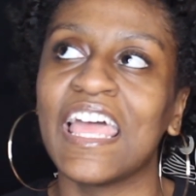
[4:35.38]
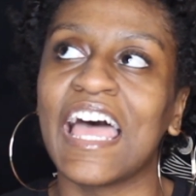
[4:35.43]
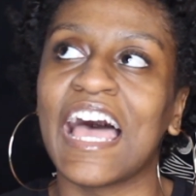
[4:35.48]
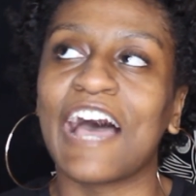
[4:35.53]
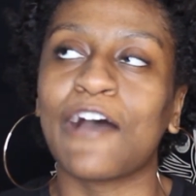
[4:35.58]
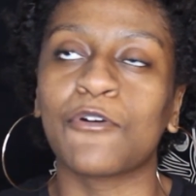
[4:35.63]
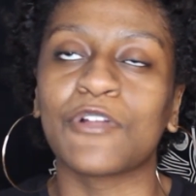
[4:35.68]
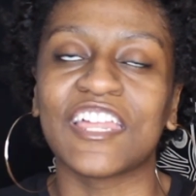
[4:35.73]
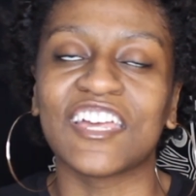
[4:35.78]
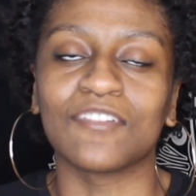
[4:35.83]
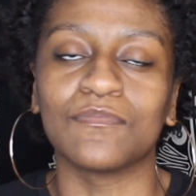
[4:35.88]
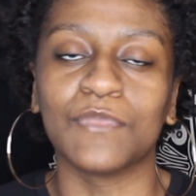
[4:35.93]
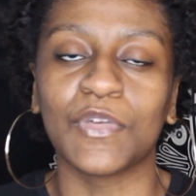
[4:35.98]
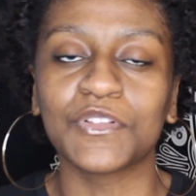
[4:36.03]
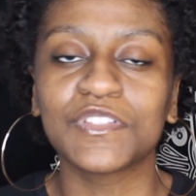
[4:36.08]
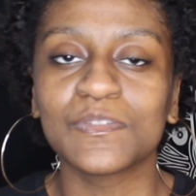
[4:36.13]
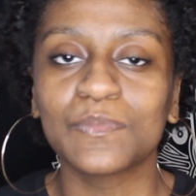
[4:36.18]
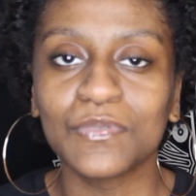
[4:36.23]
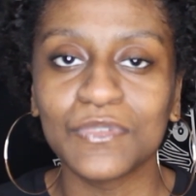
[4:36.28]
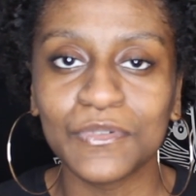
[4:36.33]
I would have
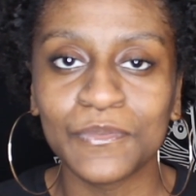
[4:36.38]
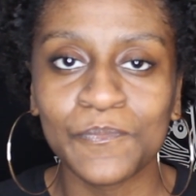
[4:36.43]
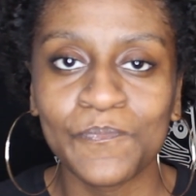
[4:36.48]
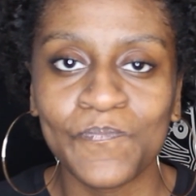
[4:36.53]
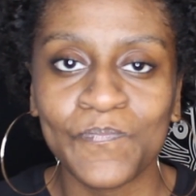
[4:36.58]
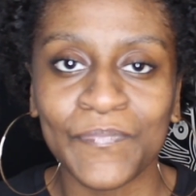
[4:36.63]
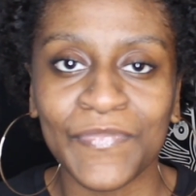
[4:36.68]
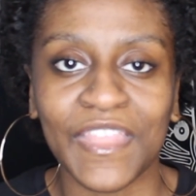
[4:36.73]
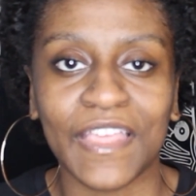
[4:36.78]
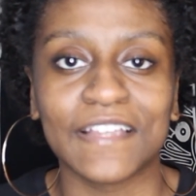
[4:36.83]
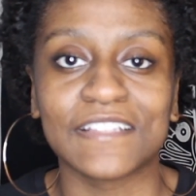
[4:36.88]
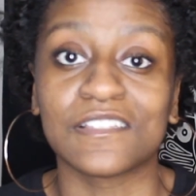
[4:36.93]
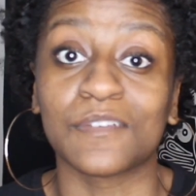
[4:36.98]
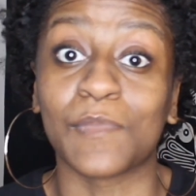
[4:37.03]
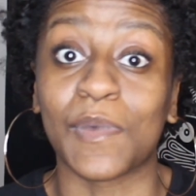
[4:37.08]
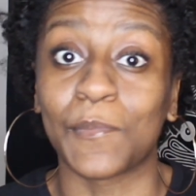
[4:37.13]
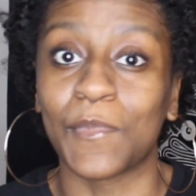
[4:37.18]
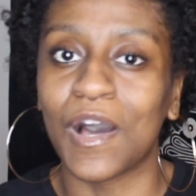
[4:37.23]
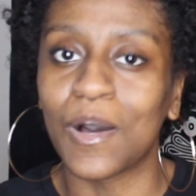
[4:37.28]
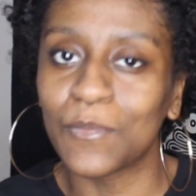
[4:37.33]
multiple, and so
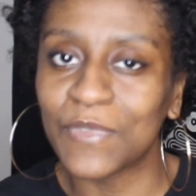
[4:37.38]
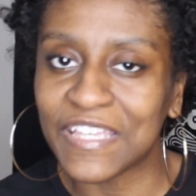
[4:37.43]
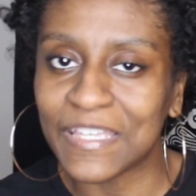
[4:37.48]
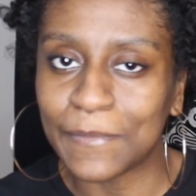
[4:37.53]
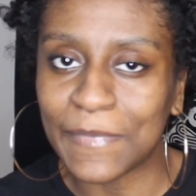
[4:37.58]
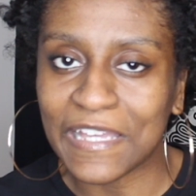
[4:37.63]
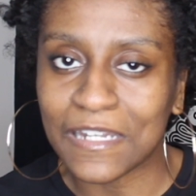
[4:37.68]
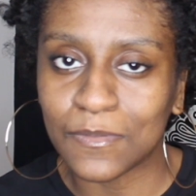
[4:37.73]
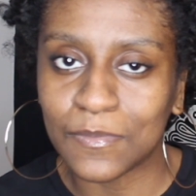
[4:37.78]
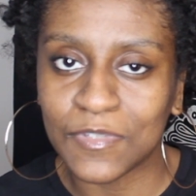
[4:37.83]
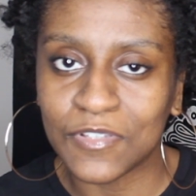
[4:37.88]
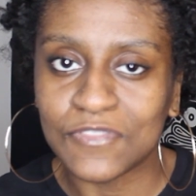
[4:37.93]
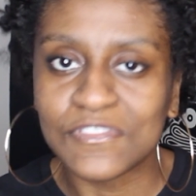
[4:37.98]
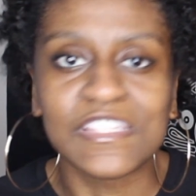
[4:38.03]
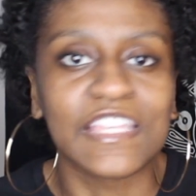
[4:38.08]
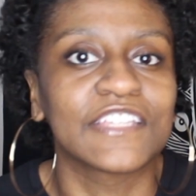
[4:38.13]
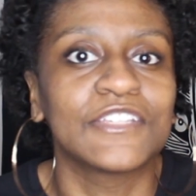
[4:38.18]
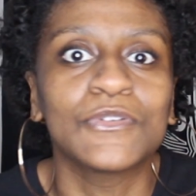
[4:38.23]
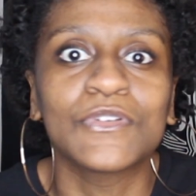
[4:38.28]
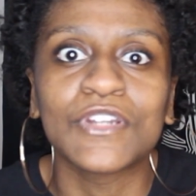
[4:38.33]
my mom would get mad at me. It's
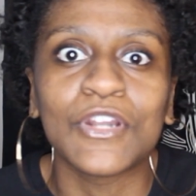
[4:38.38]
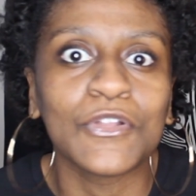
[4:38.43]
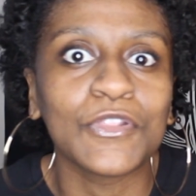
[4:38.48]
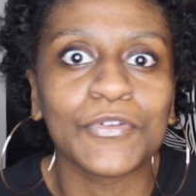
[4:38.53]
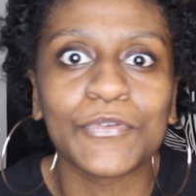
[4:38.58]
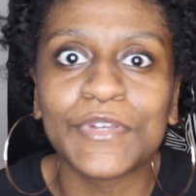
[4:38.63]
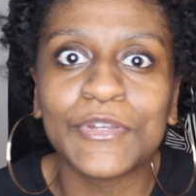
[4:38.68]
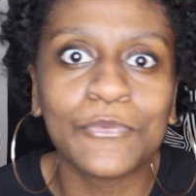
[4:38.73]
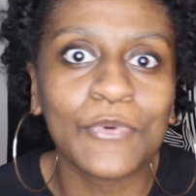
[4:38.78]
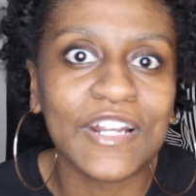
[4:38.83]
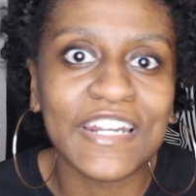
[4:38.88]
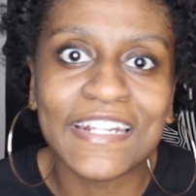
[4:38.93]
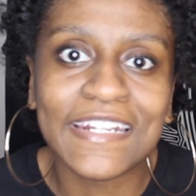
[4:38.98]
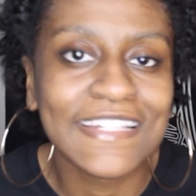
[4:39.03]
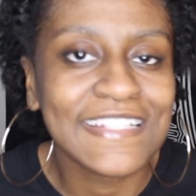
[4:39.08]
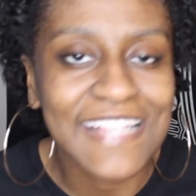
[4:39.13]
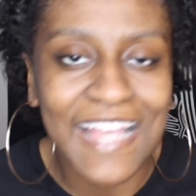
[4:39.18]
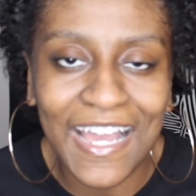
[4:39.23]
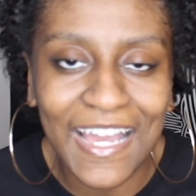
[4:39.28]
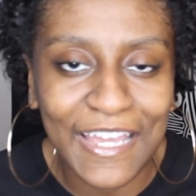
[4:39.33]
like, you can only read one at
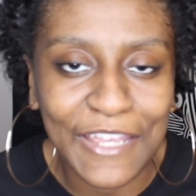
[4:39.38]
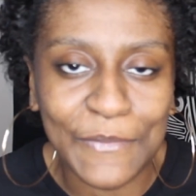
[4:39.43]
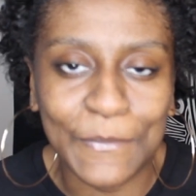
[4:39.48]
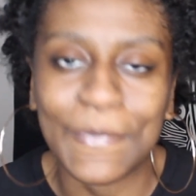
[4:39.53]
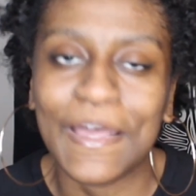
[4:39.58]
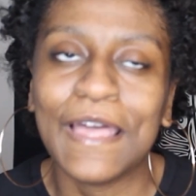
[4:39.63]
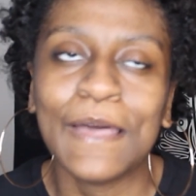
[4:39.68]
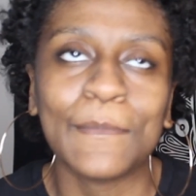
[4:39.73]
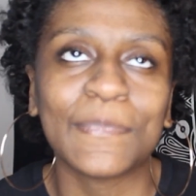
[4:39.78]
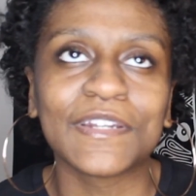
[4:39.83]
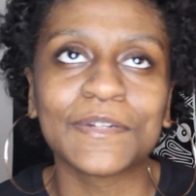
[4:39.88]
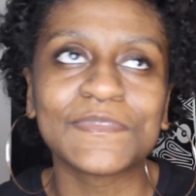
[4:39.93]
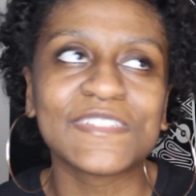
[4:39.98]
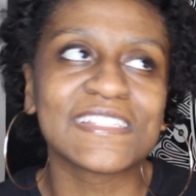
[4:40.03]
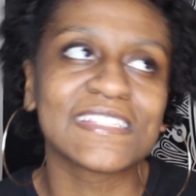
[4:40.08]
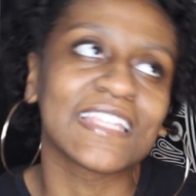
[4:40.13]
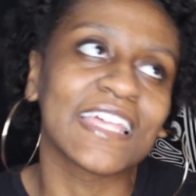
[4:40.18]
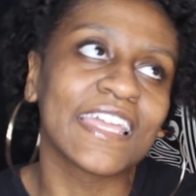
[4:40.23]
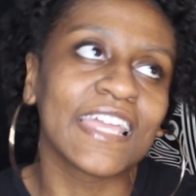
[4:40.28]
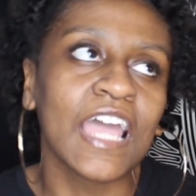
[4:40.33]
a time. But I'm
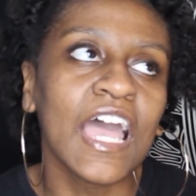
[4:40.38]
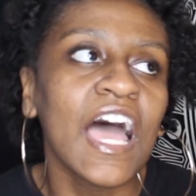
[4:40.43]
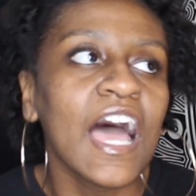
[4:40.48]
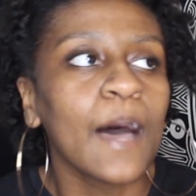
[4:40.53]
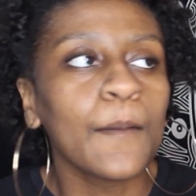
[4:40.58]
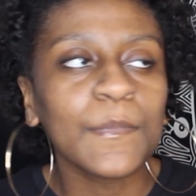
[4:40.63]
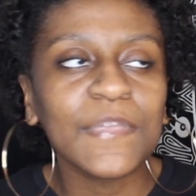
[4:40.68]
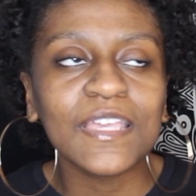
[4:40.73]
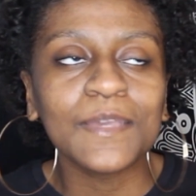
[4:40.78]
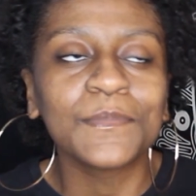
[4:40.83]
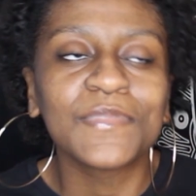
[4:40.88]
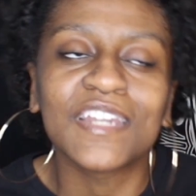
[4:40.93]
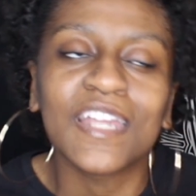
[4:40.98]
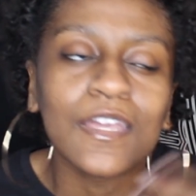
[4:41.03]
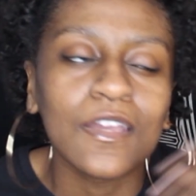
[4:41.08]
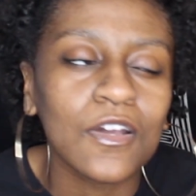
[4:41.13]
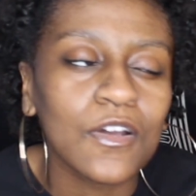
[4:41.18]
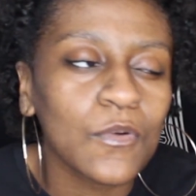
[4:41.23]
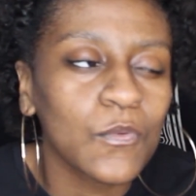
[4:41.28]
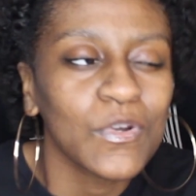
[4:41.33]
just like, I mean,
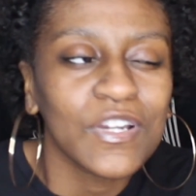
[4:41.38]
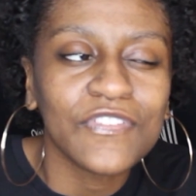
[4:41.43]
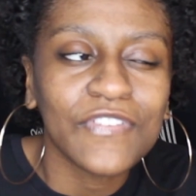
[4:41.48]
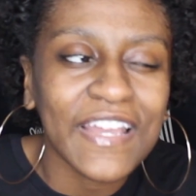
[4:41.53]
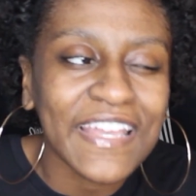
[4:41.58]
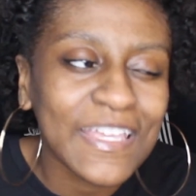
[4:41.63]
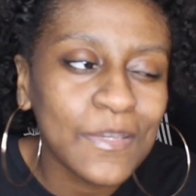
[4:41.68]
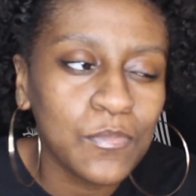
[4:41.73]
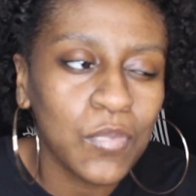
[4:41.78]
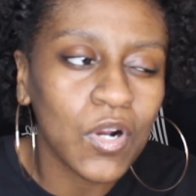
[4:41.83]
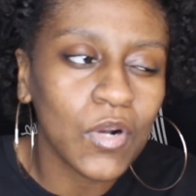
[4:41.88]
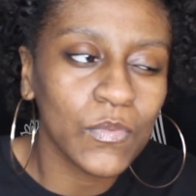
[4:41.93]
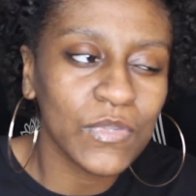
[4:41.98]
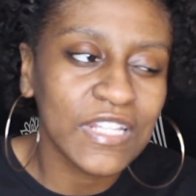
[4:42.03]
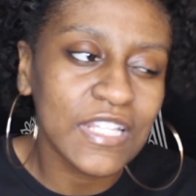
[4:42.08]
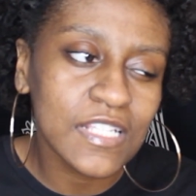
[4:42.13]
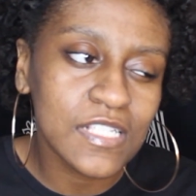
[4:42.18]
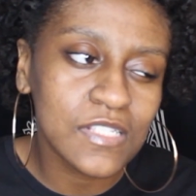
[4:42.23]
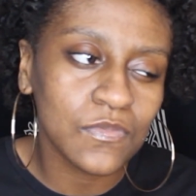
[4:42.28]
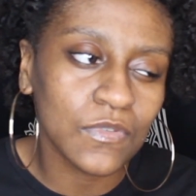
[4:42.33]
but what if I get bored with
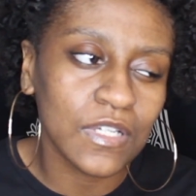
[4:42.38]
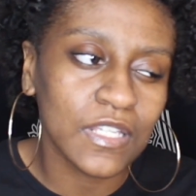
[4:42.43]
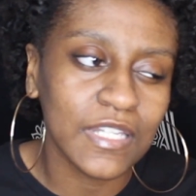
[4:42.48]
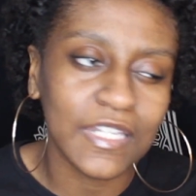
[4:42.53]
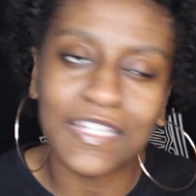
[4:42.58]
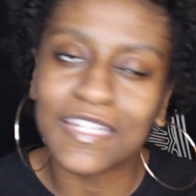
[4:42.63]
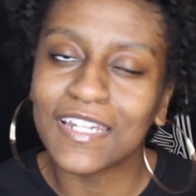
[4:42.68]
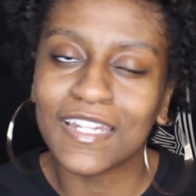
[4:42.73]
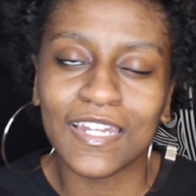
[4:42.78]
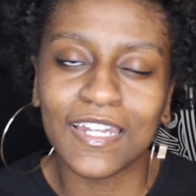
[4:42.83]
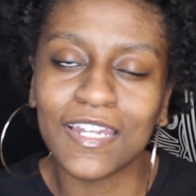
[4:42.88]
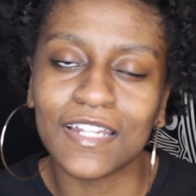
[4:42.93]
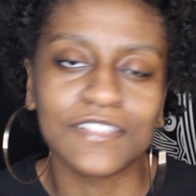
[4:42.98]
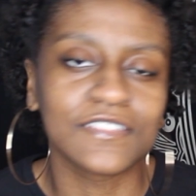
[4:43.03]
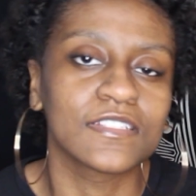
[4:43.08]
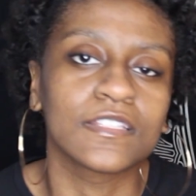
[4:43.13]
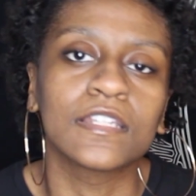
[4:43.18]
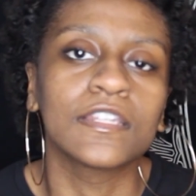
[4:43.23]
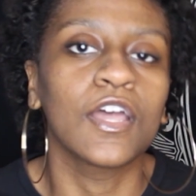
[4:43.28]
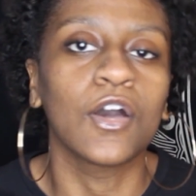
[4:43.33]
this one?
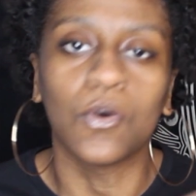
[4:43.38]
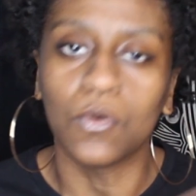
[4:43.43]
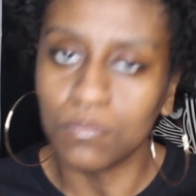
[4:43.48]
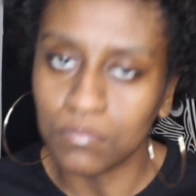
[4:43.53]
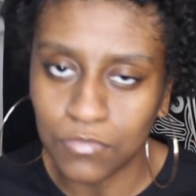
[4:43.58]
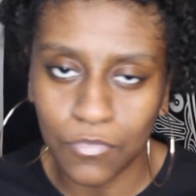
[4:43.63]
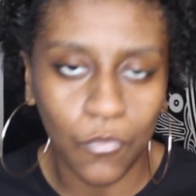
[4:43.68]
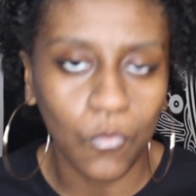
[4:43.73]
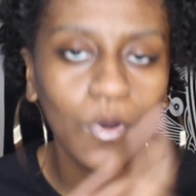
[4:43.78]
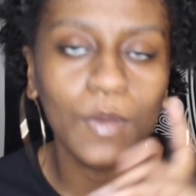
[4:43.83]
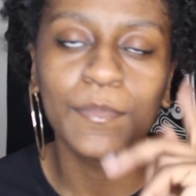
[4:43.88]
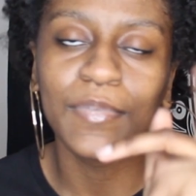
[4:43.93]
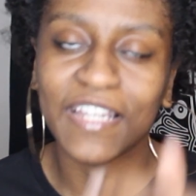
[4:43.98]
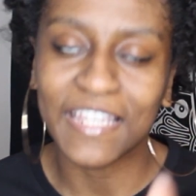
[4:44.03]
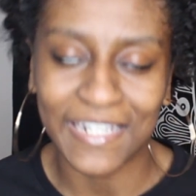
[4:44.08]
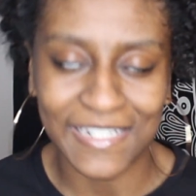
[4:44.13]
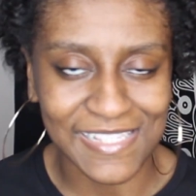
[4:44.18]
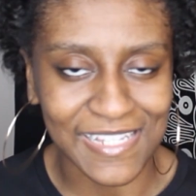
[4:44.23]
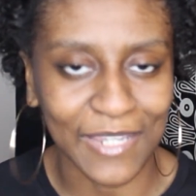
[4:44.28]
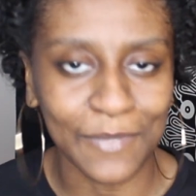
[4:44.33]
No, one book
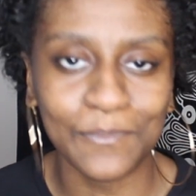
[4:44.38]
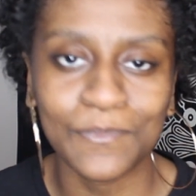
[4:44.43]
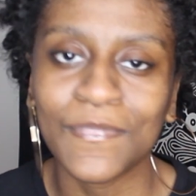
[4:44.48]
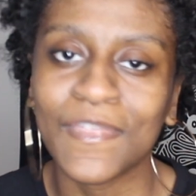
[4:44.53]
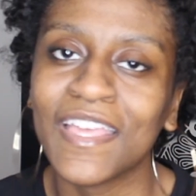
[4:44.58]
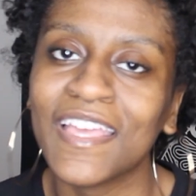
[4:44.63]
at a time.